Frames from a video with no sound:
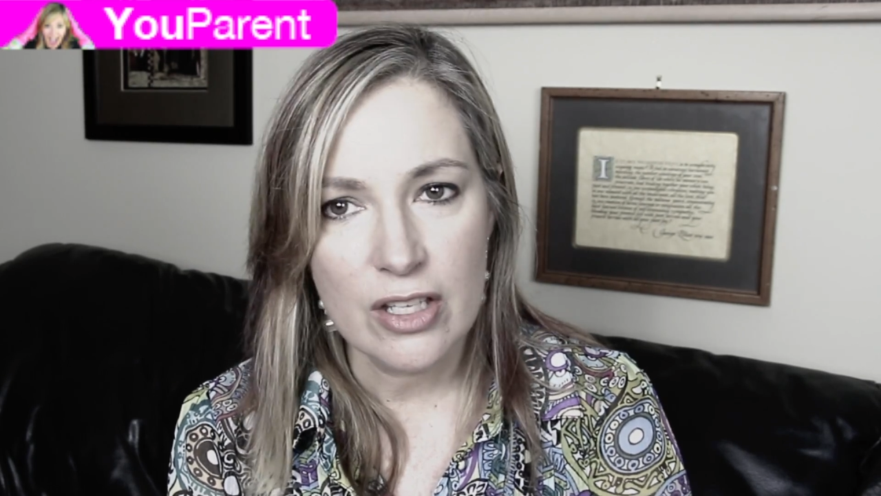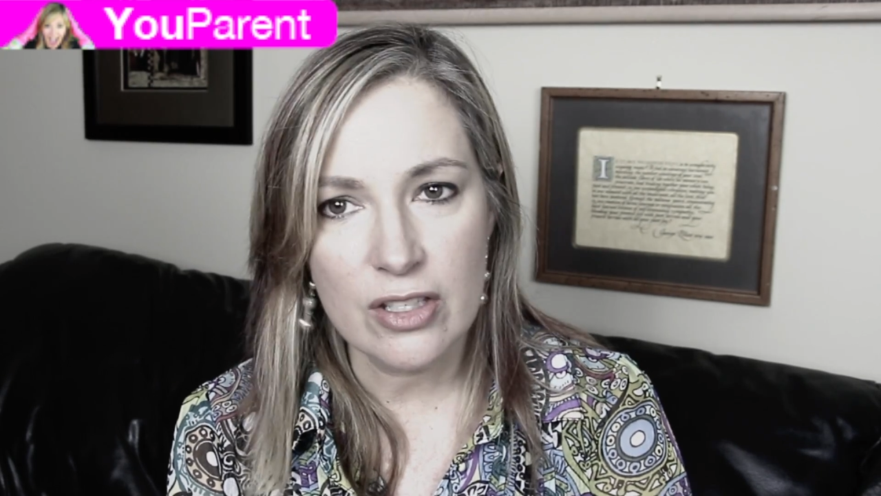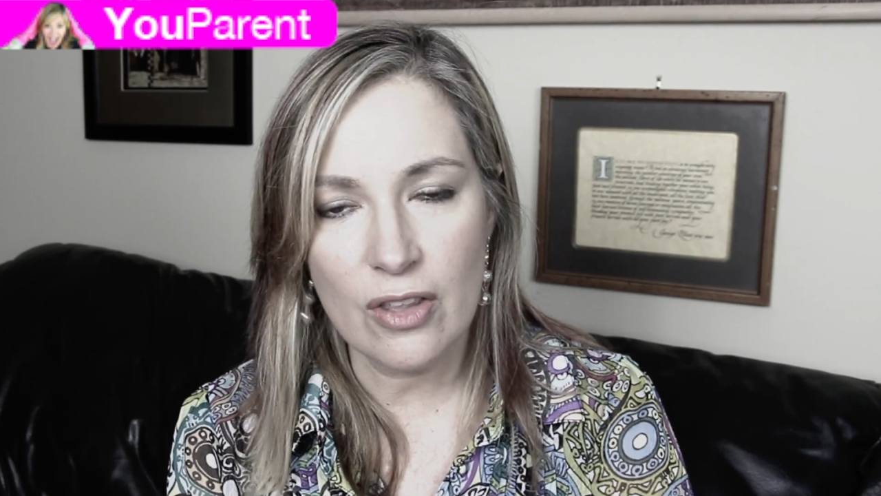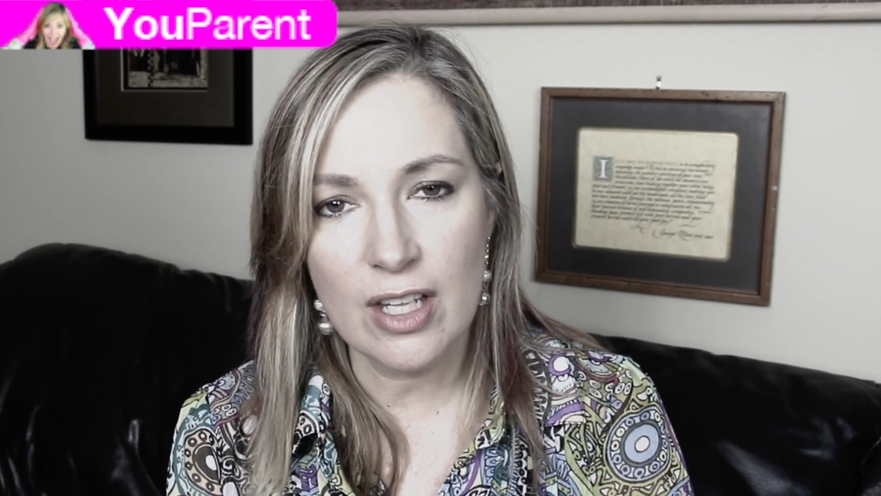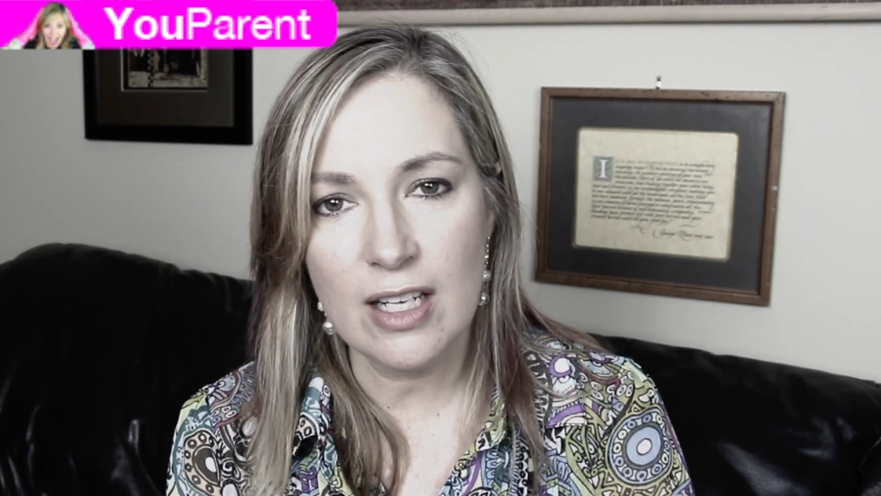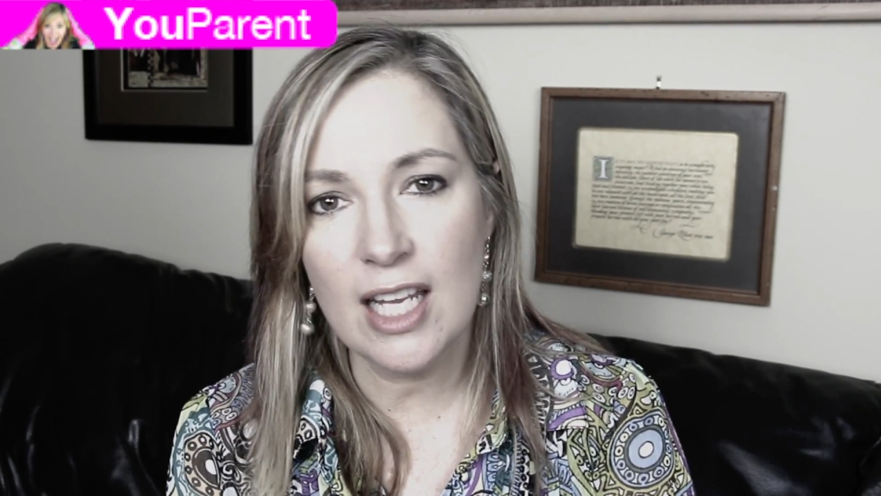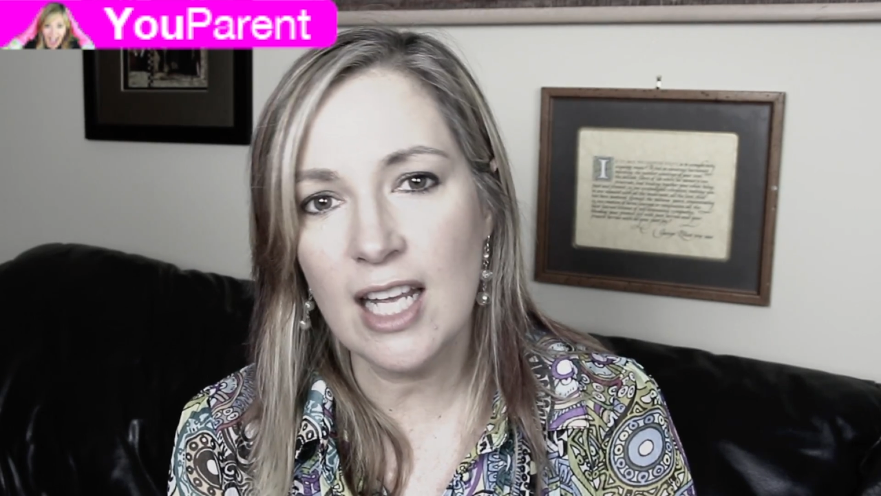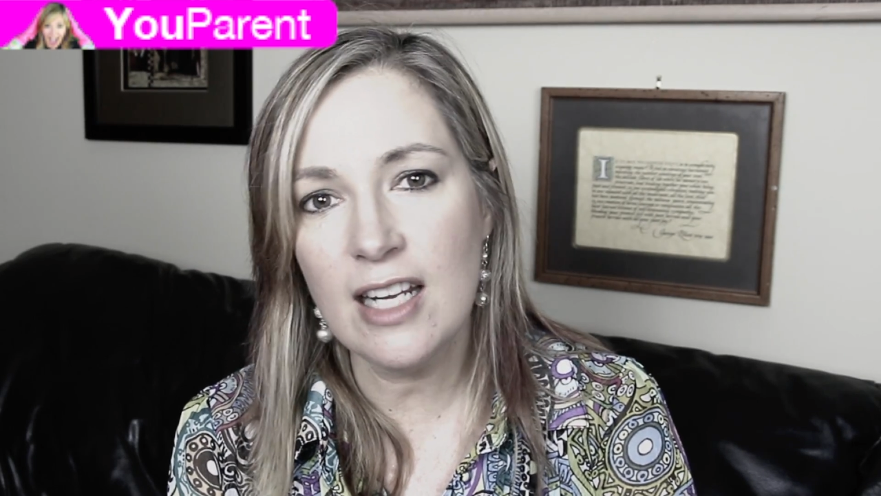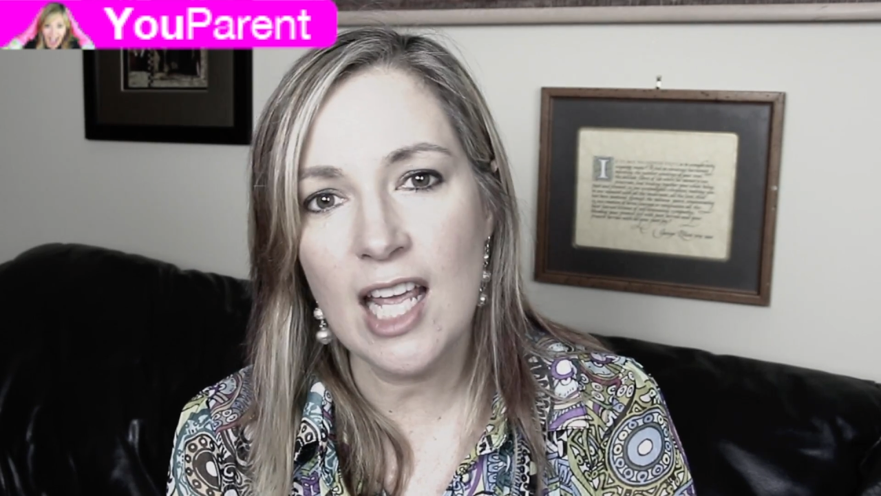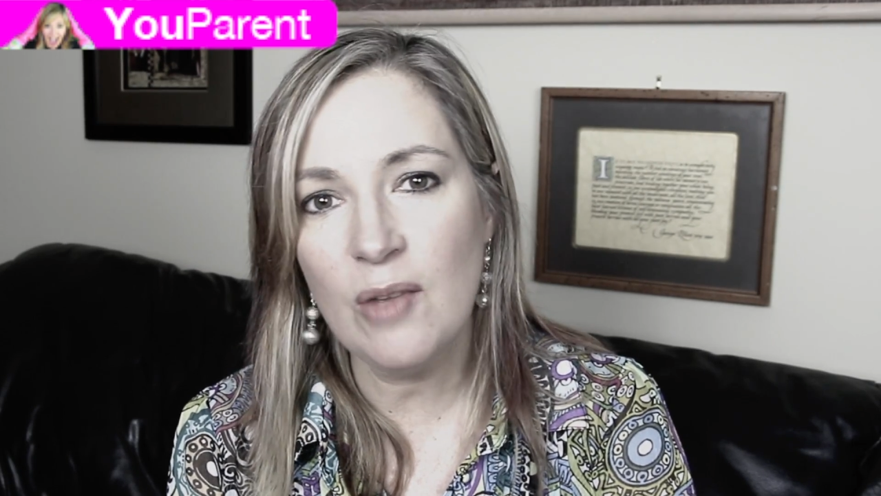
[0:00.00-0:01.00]
So the
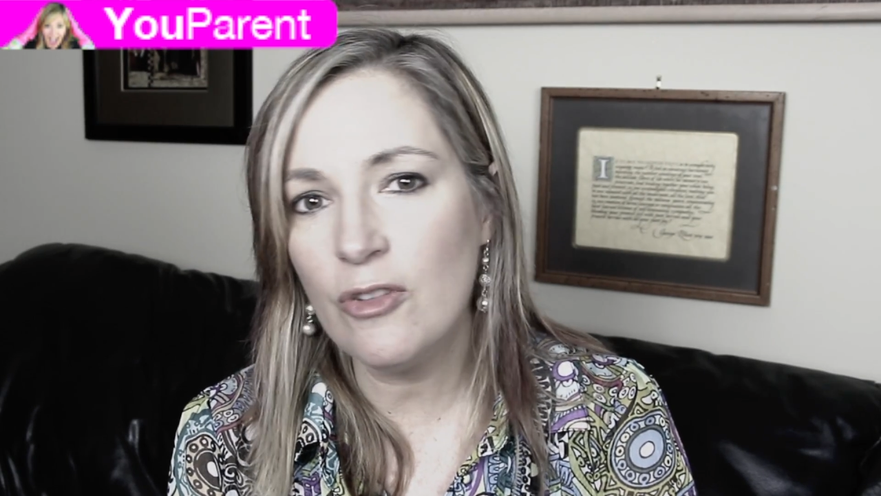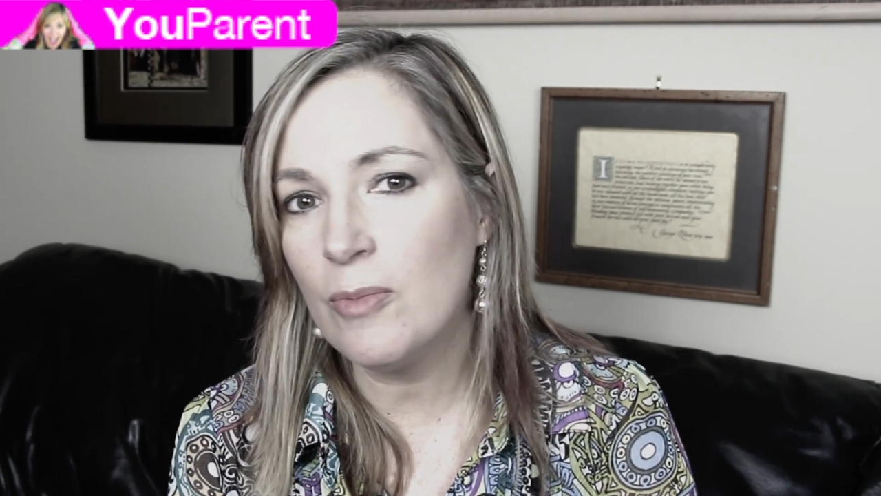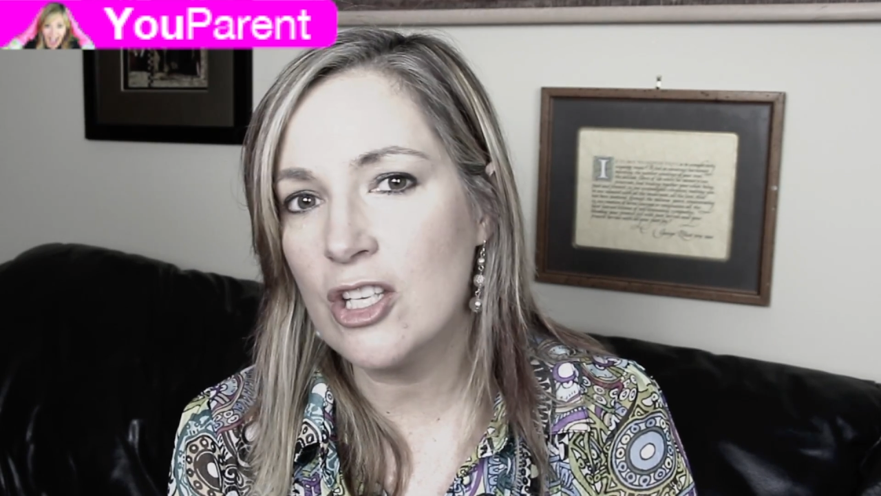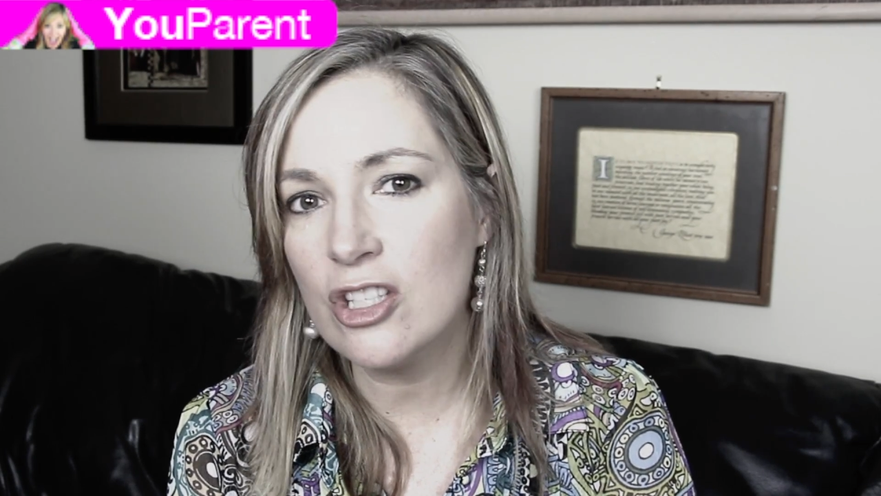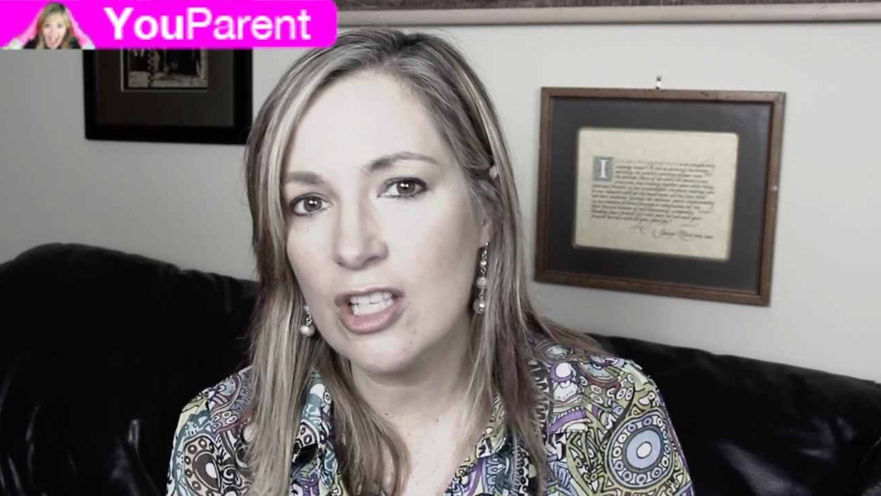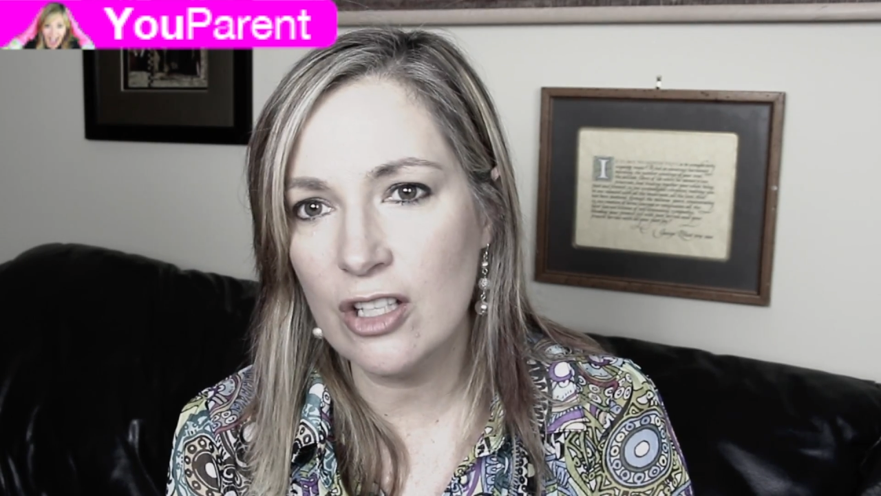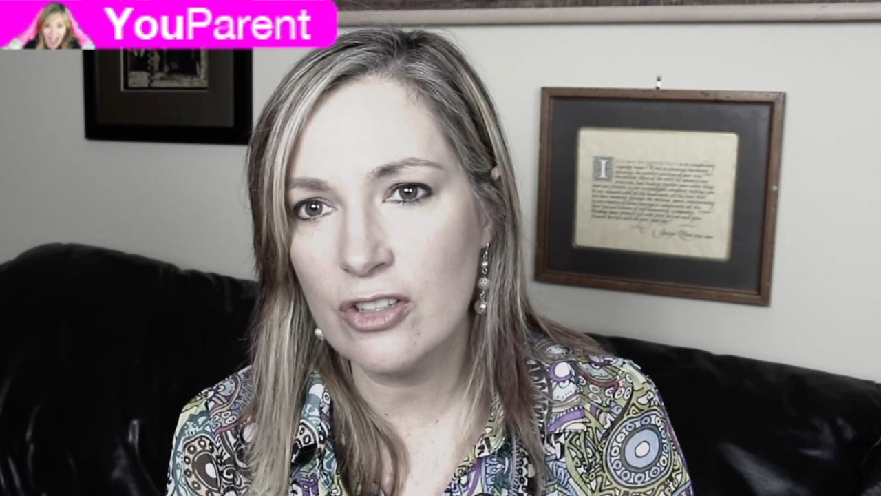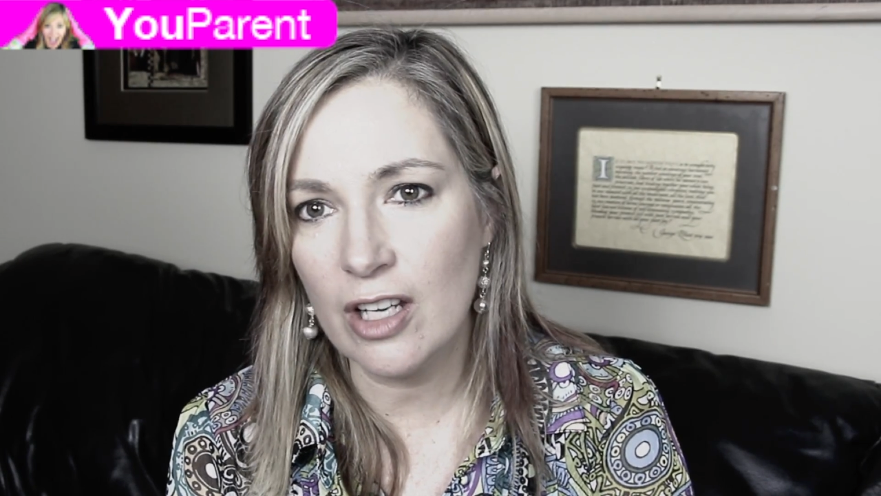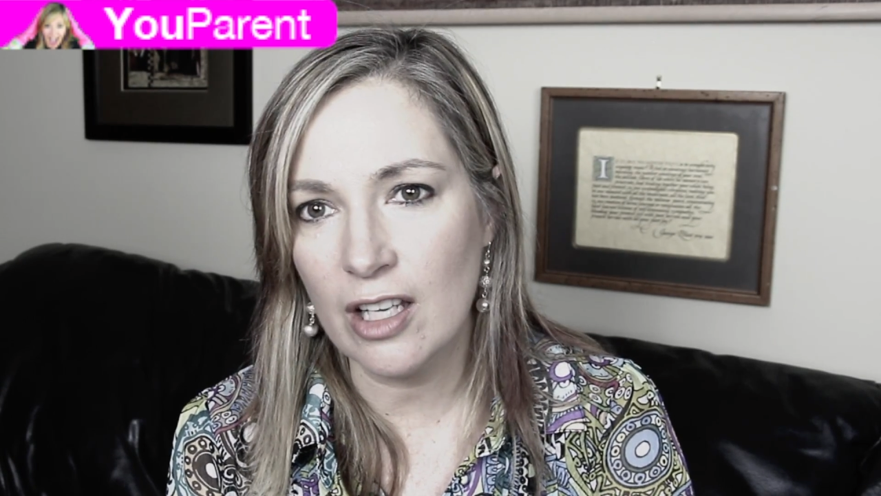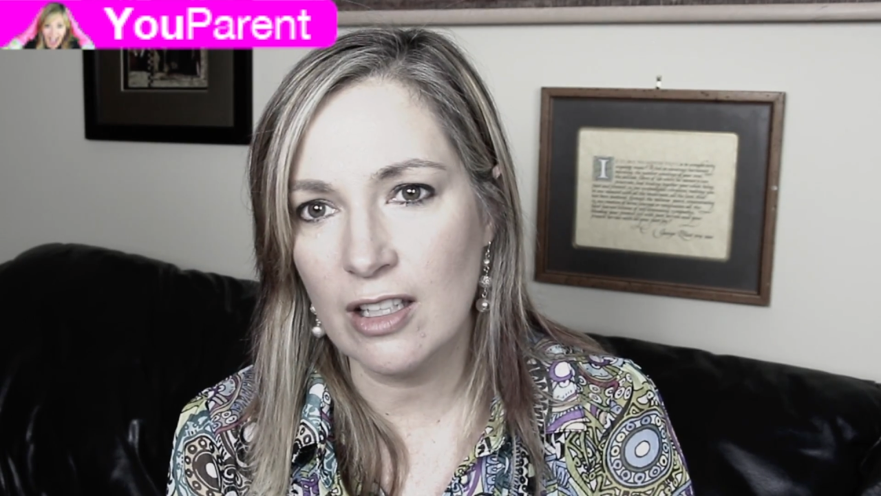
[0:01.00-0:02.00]
nickname for my
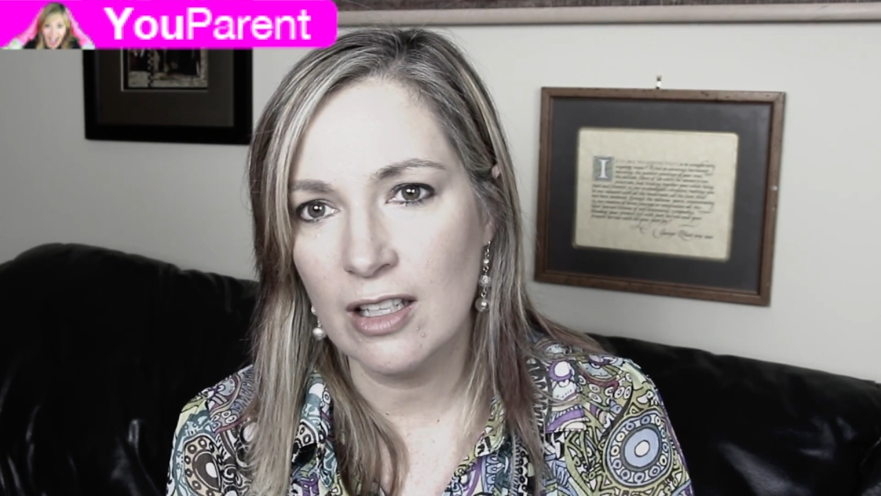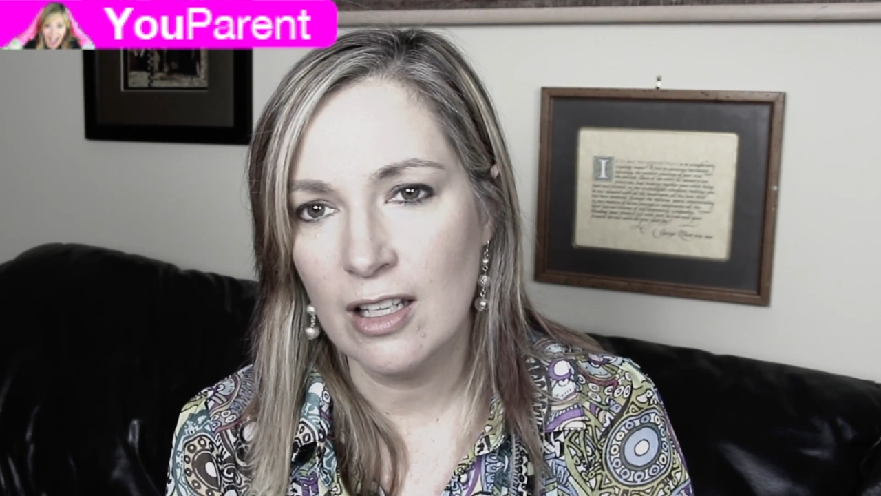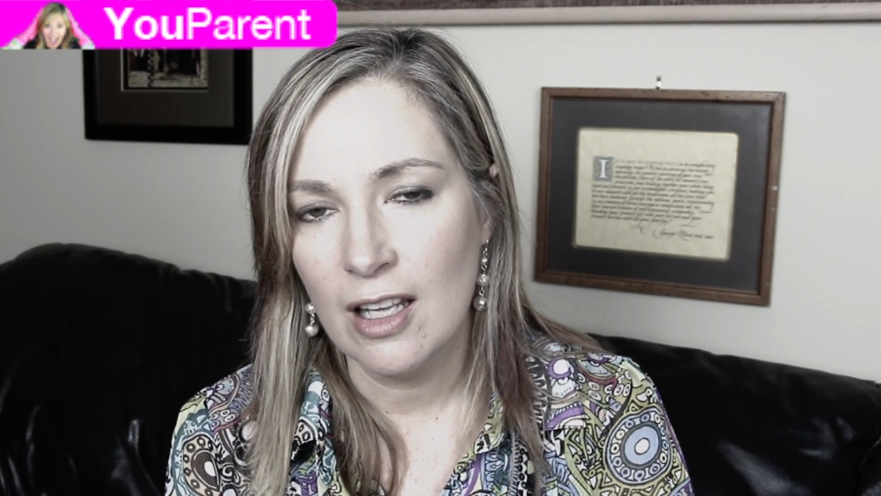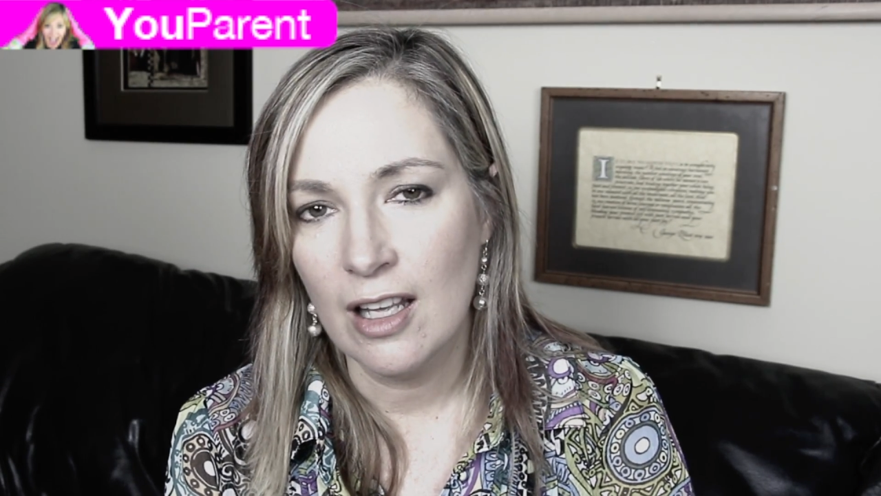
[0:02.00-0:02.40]
children